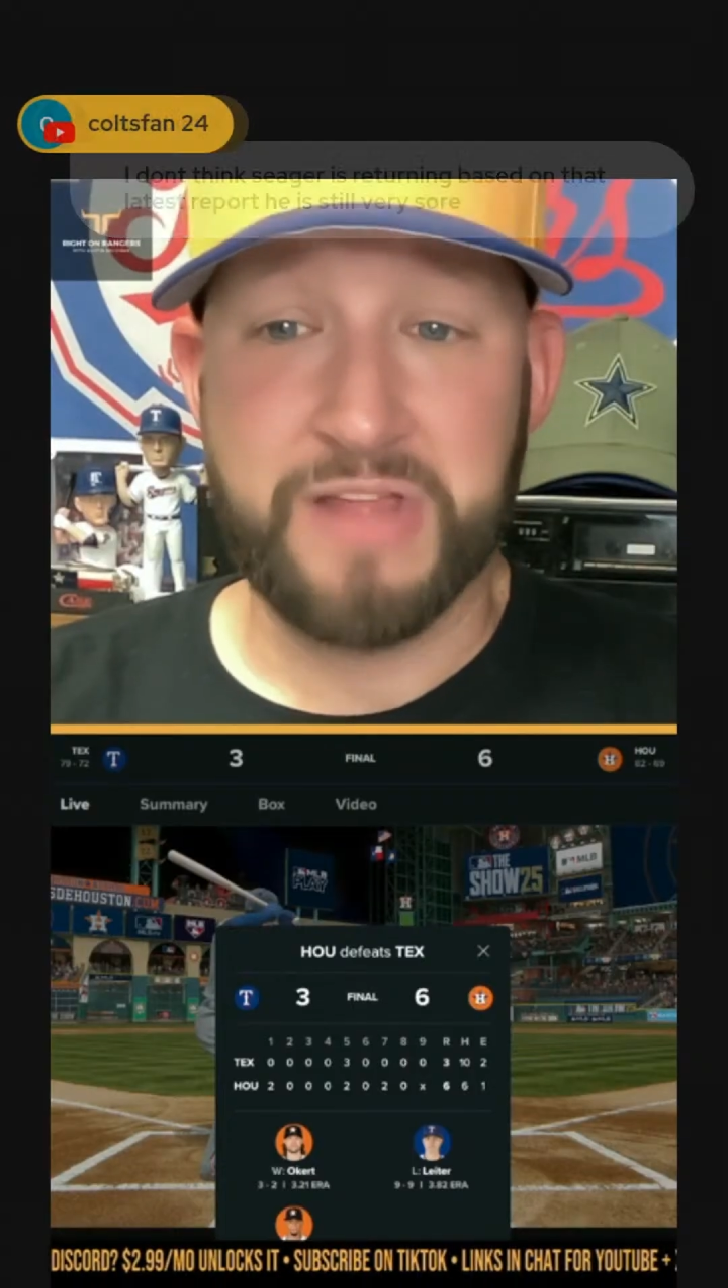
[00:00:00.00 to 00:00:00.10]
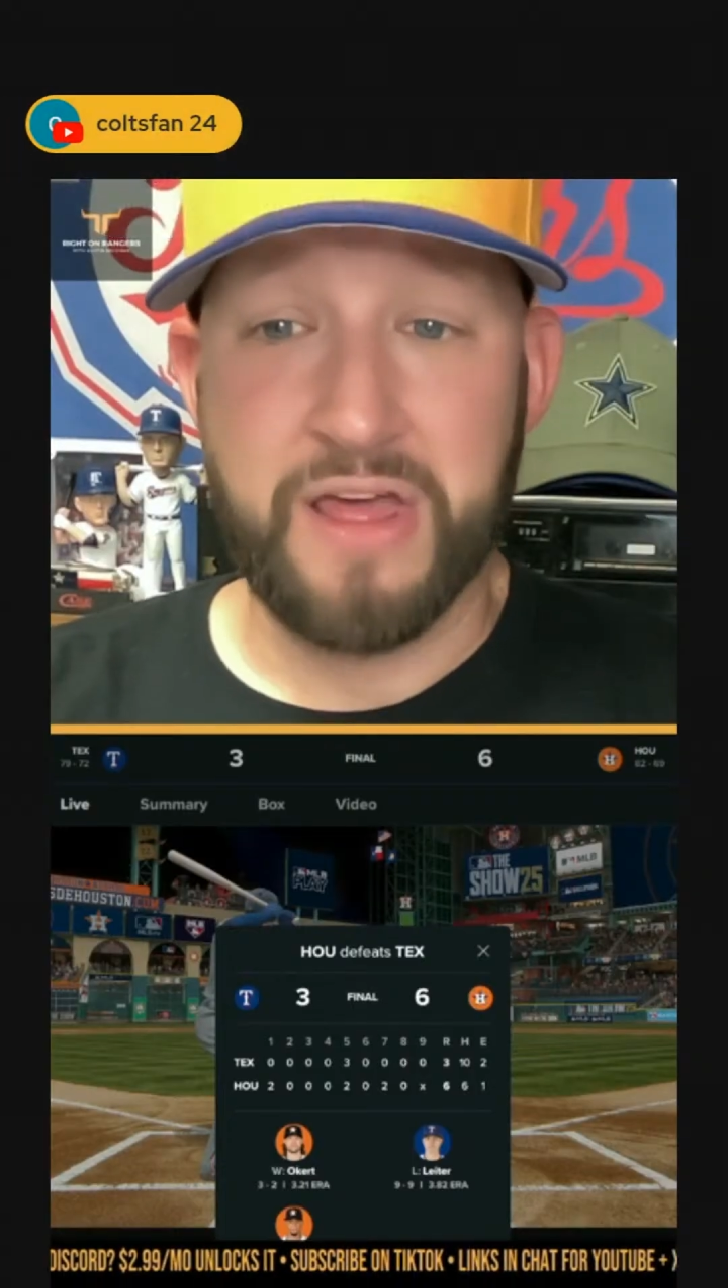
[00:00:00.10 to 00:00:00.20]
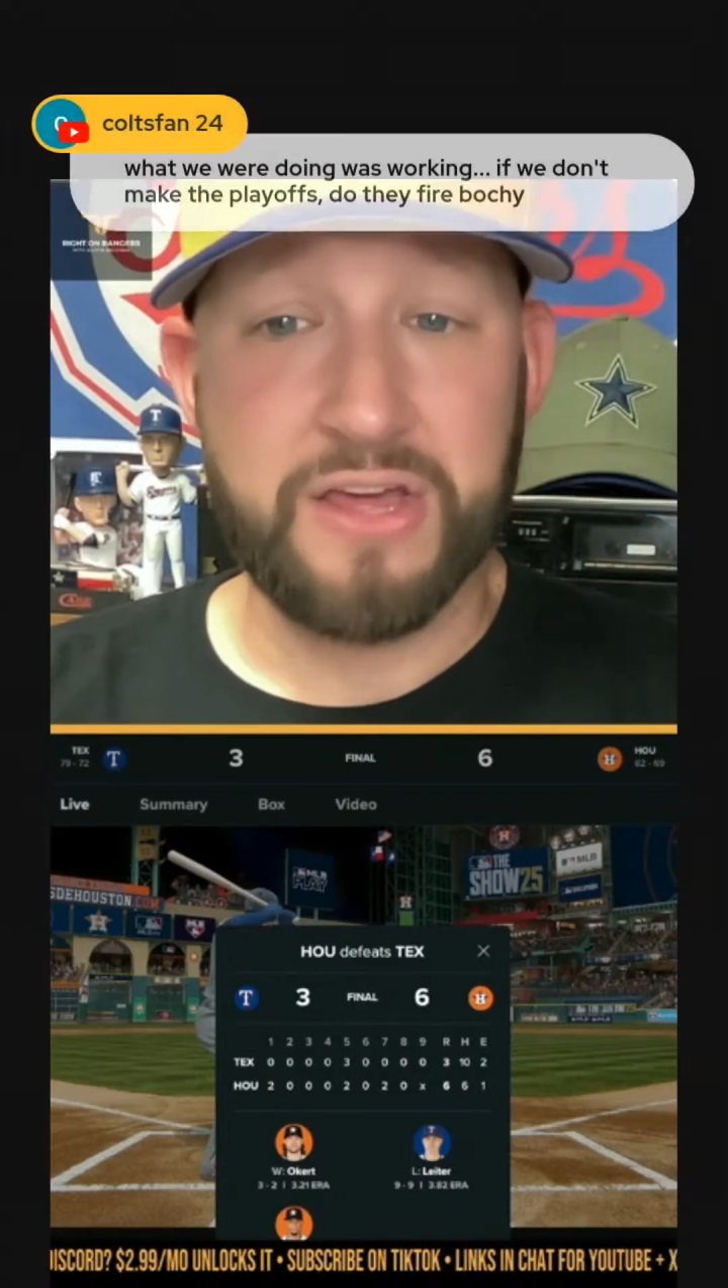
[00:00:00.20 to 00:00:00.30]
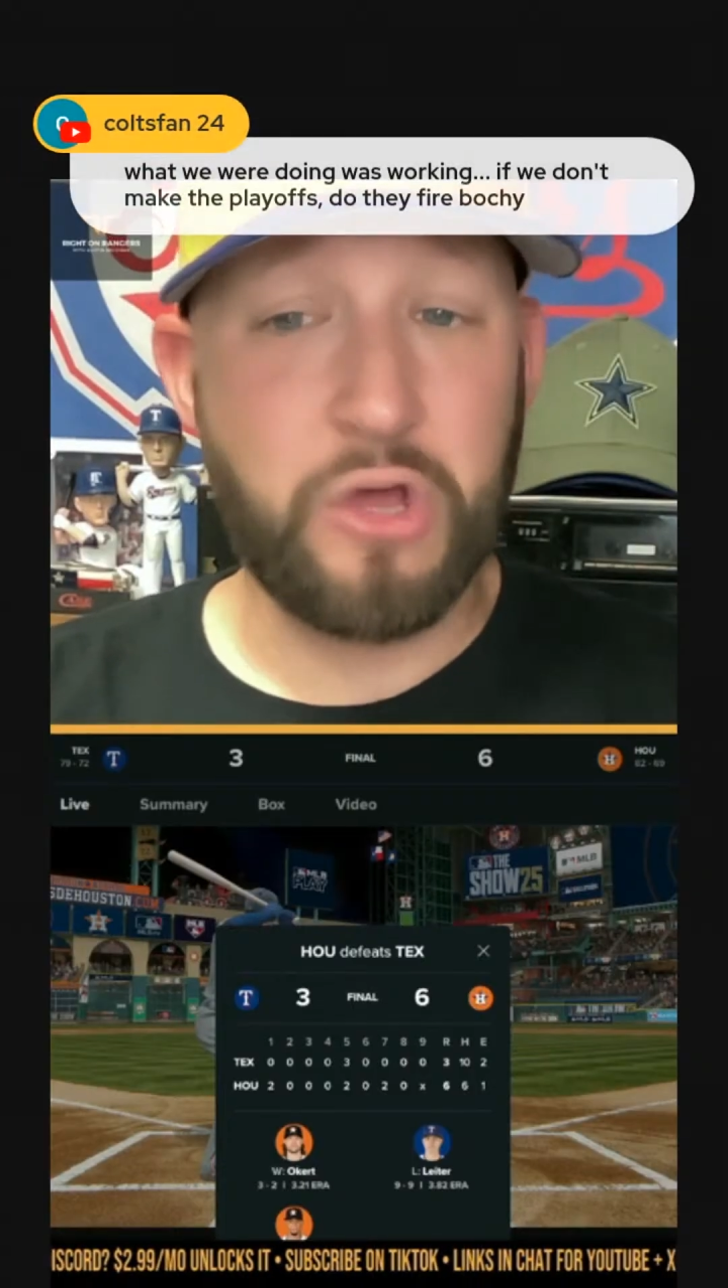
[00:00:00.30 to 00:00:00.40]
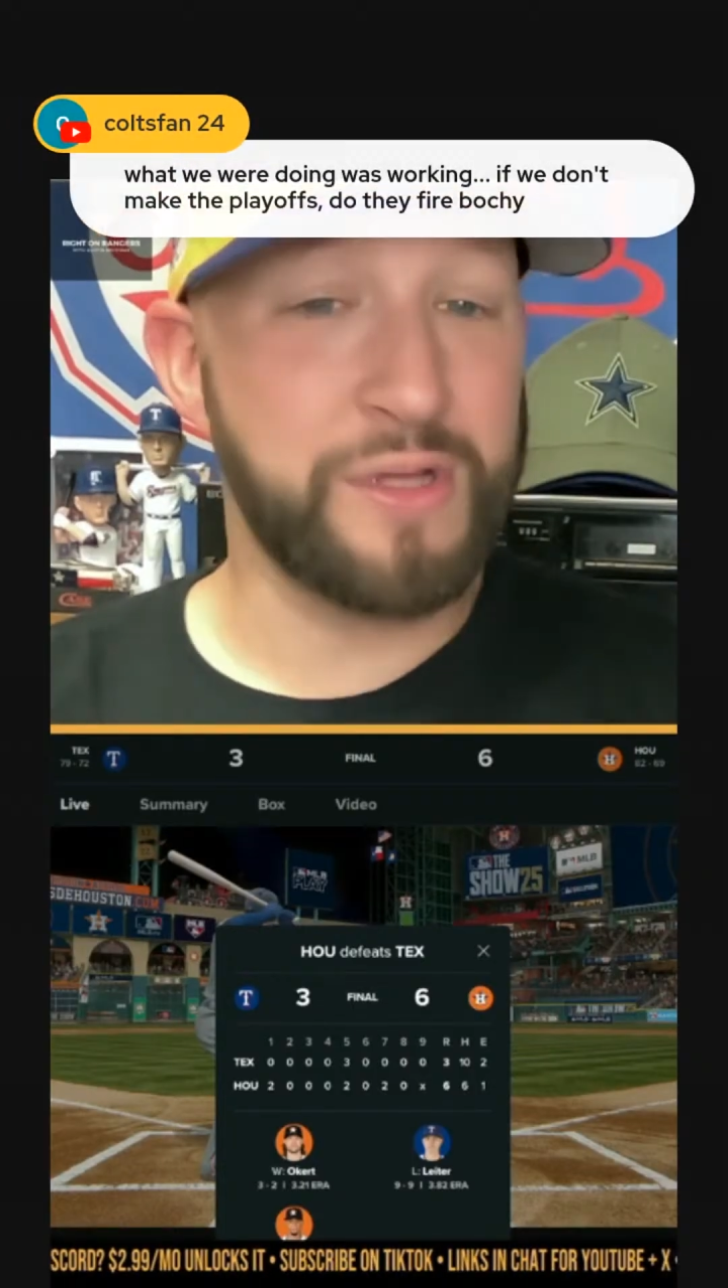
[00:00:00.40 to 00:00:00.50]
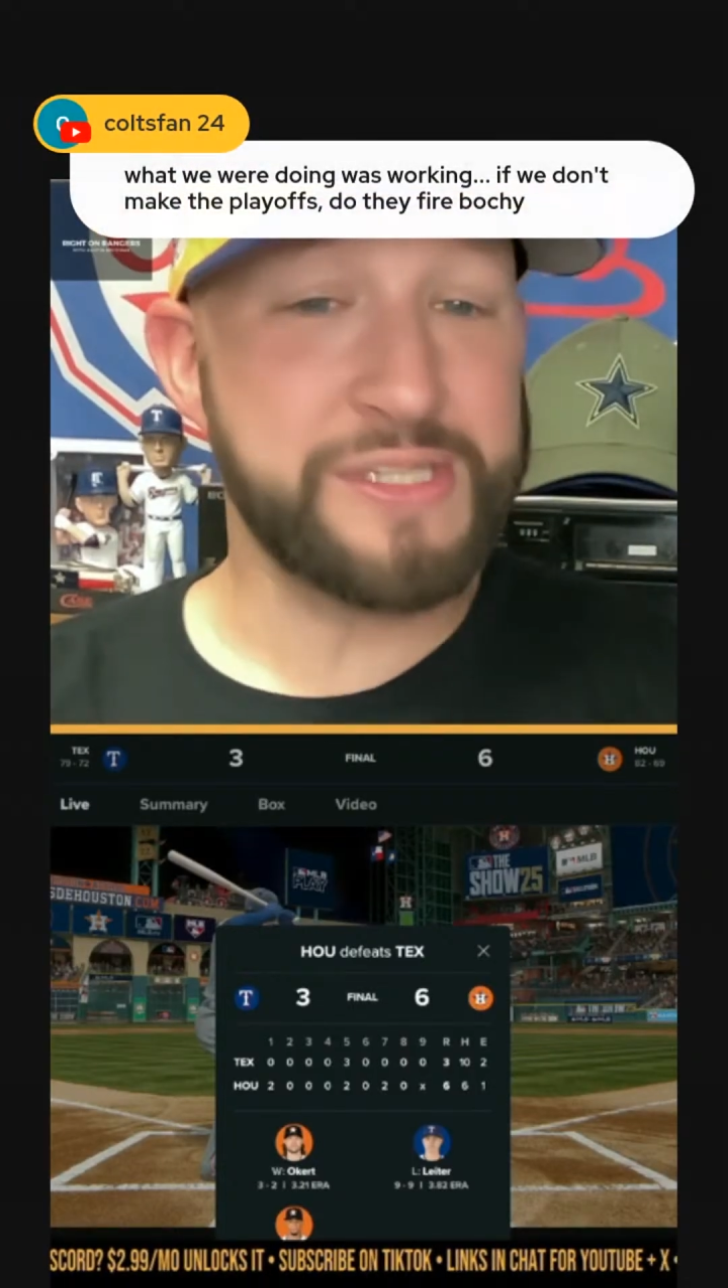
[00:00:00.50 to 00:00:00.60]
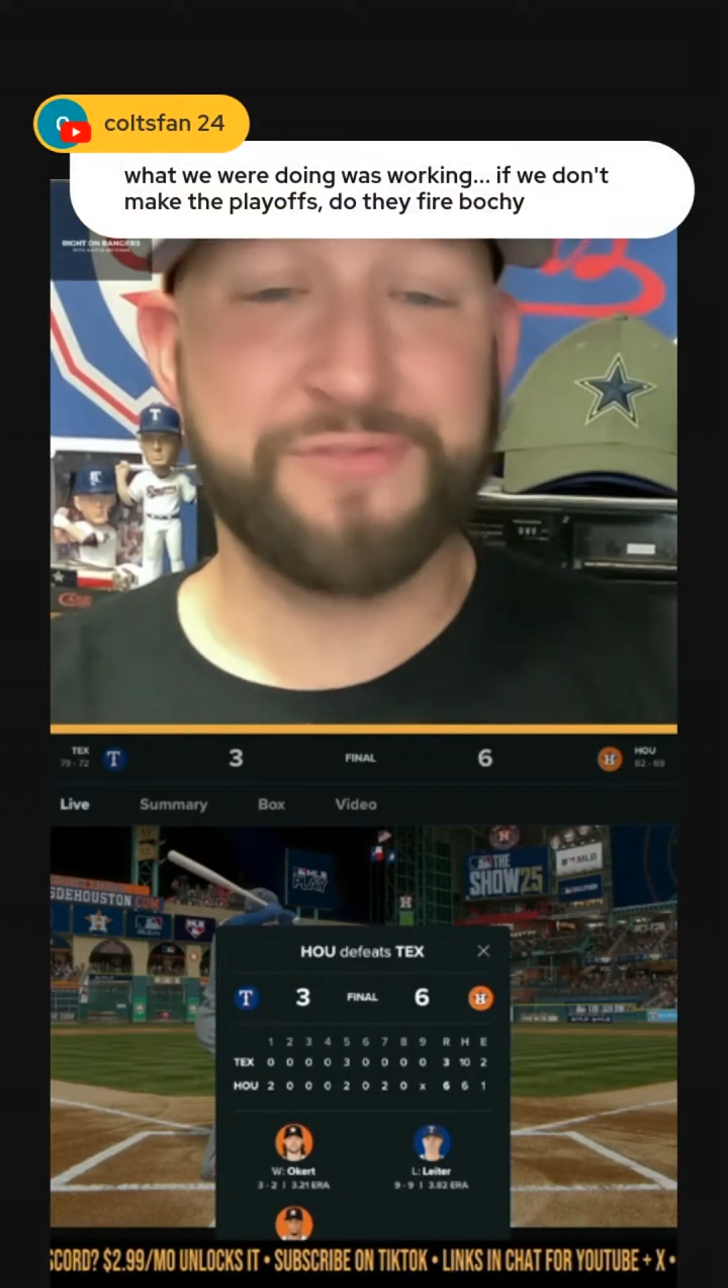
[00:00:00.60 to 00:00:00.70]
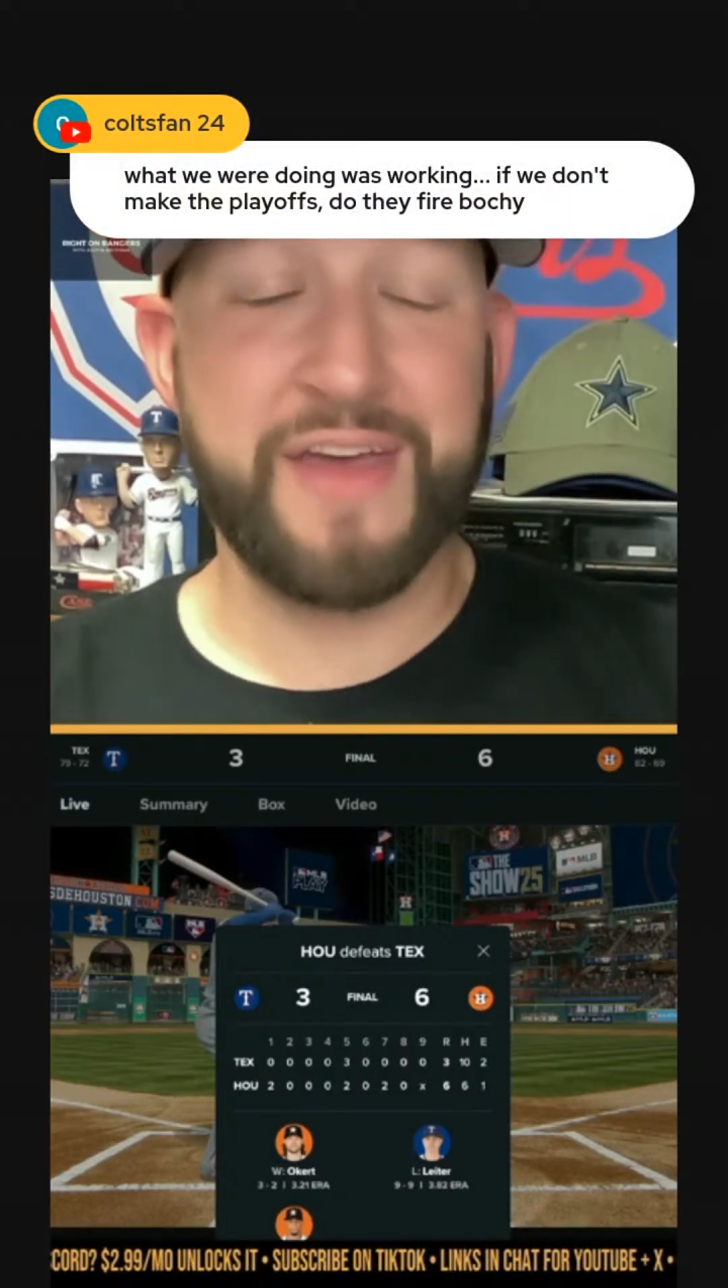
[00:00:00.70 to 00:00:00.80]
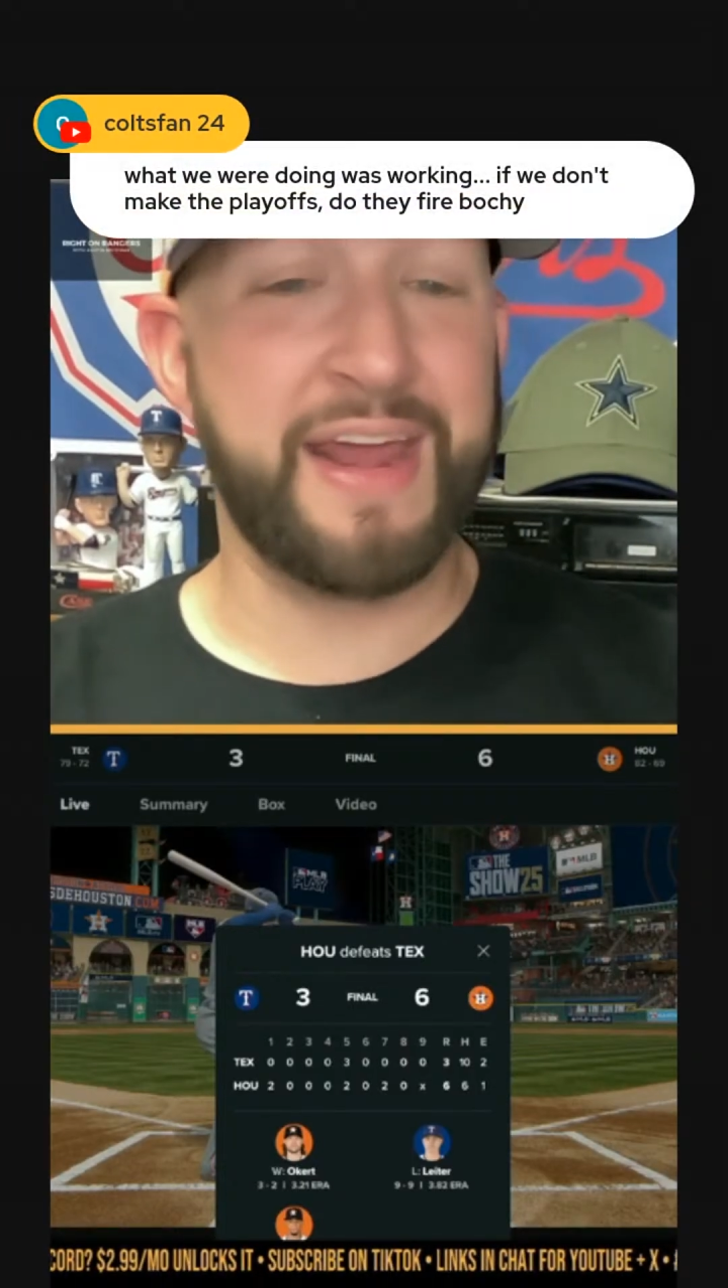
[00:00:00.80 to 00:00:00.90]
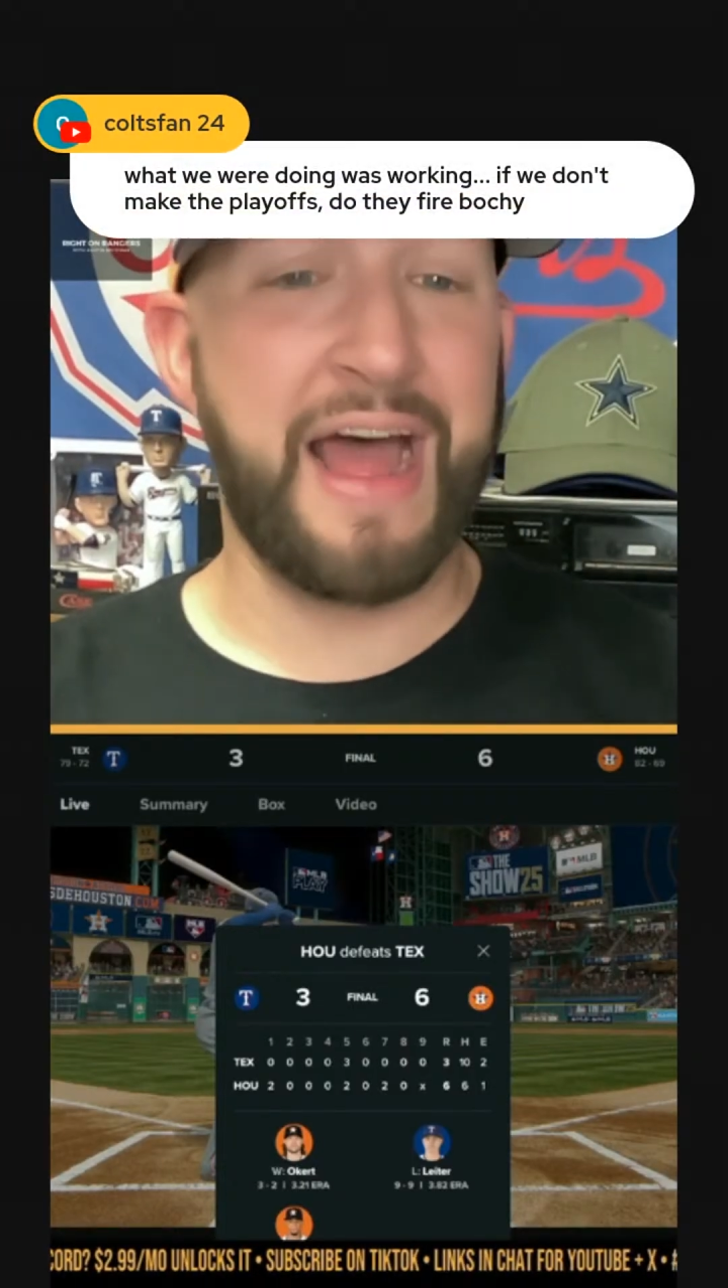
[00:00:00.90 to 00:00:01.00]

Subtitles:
Colts fan,